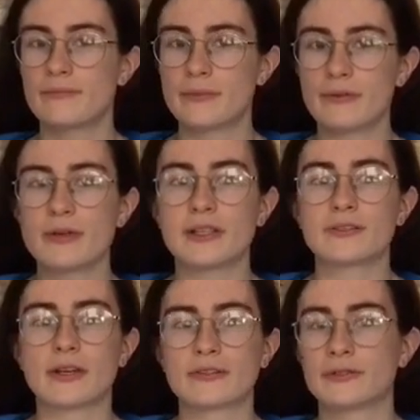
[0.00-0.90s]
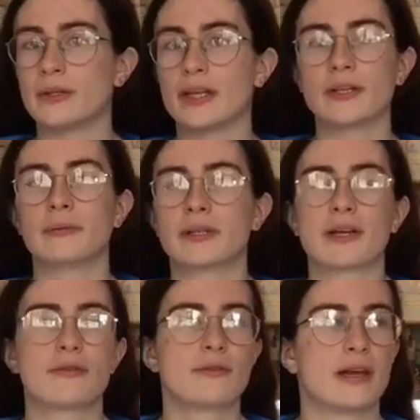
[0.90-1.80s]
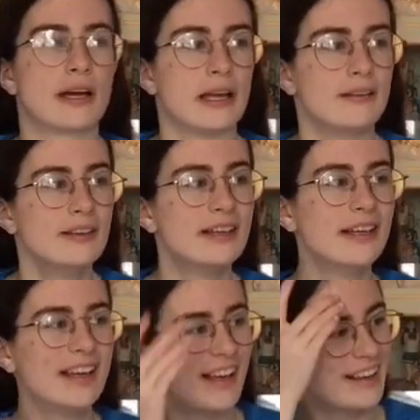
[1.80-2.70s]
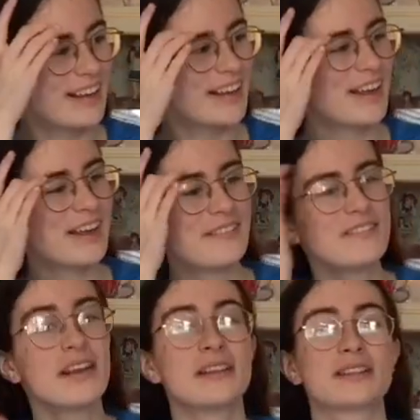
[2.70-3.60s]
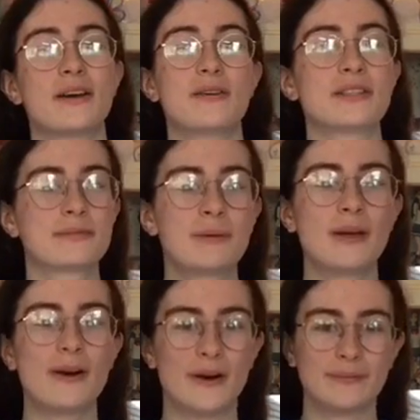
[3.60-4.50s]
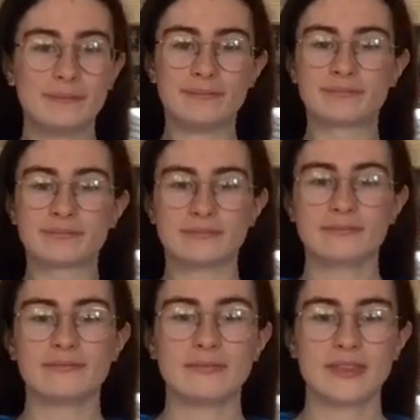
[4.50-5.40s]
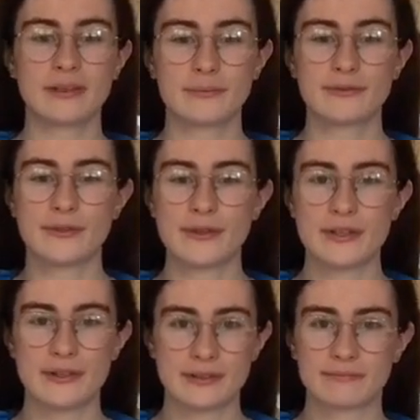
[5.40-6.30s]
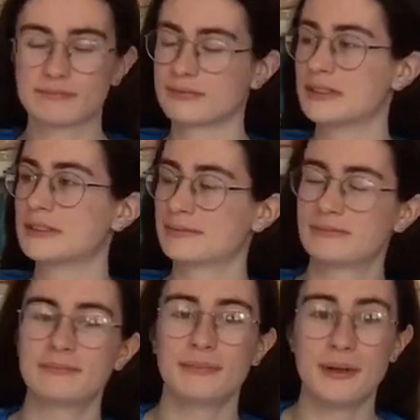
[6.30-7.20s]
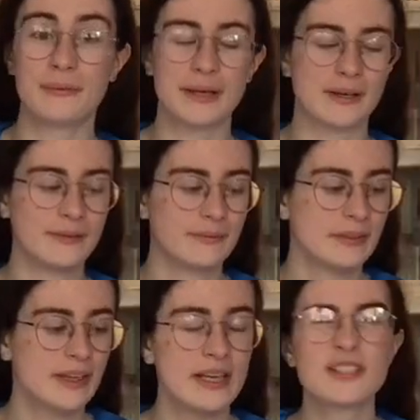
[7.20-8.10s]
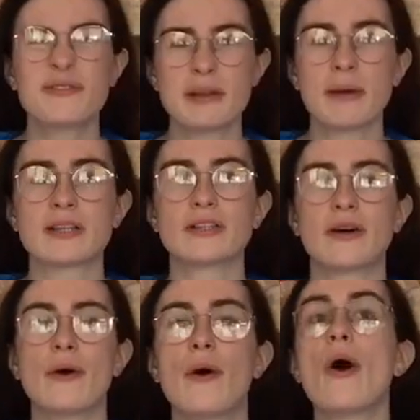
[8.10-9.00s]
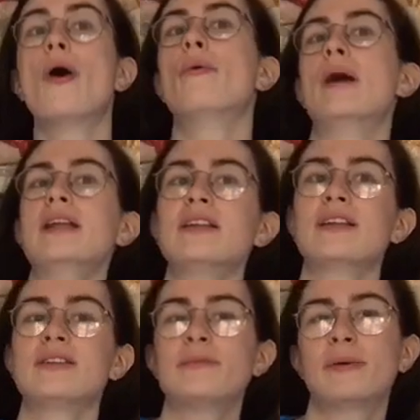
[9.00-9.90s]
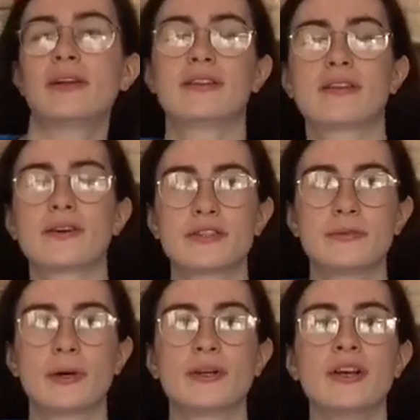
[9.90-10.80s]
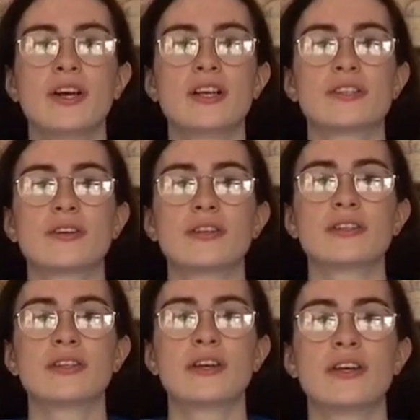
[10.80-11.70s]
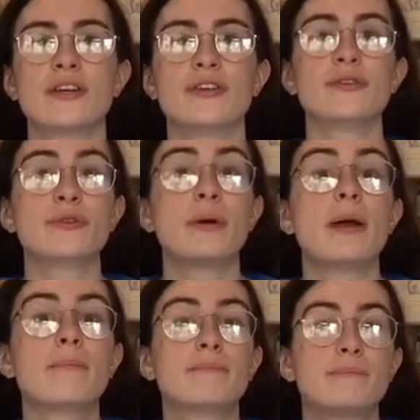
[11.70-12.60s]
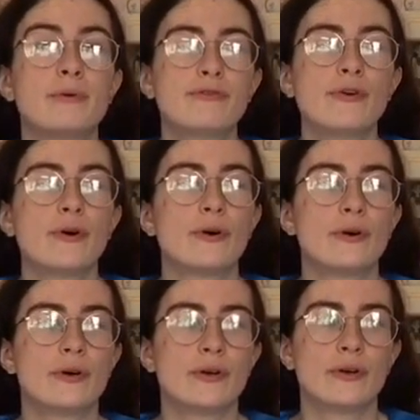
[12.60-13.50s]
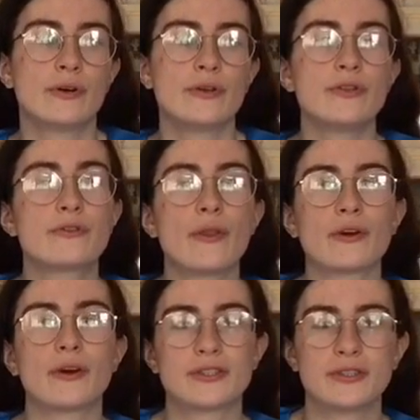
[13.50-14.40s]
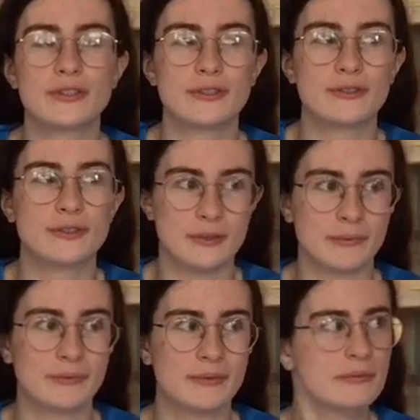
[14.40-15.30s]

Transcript: be really stressful and I don't want to go through that again. So just put it on before you put the wig on. It doesn't really matter when you put the costume on, as long as you do it before you've got the costume,